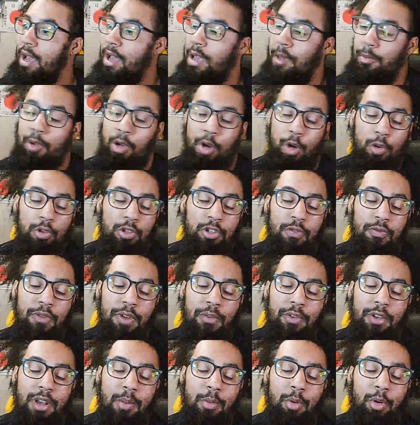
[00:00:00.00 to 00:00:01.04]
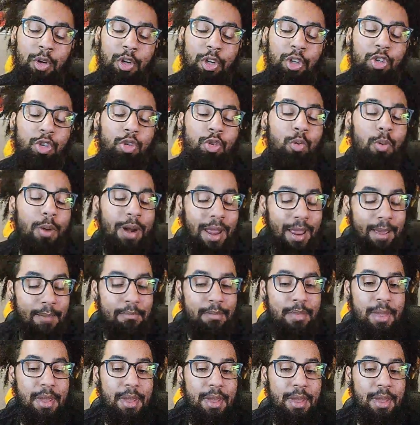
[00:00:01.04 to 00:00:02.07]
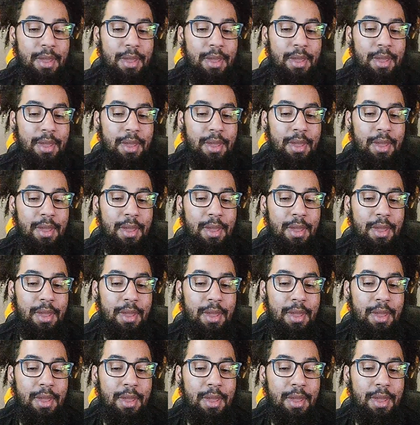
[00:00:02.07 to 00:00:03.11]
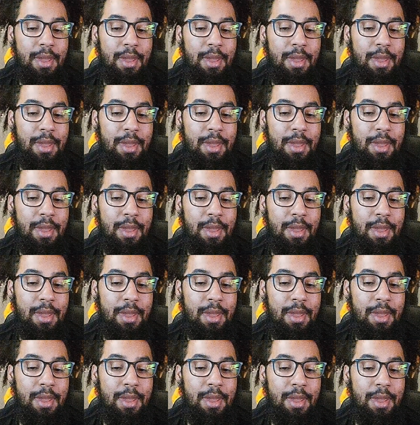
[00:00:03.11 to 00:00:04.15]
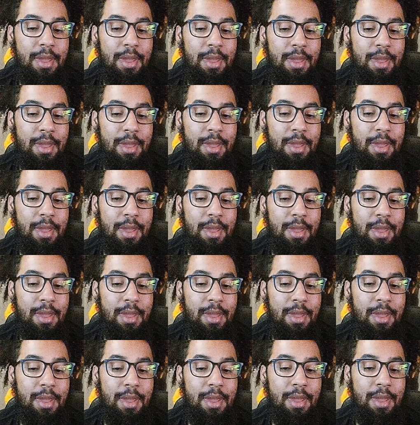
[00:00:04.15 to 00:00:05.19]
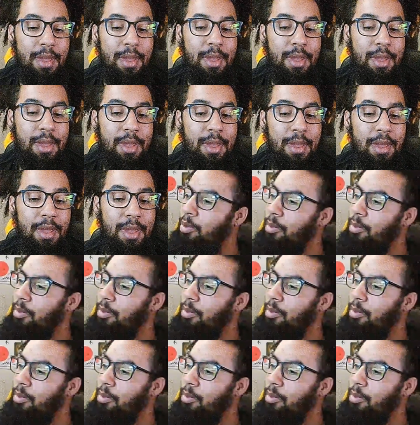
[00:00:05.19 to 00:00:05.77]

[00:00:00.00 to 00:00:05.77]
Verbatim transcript: I'm your host, your favorite neighborhood crab man, and in today's video we're going to be doing some WWE wrestler rankings.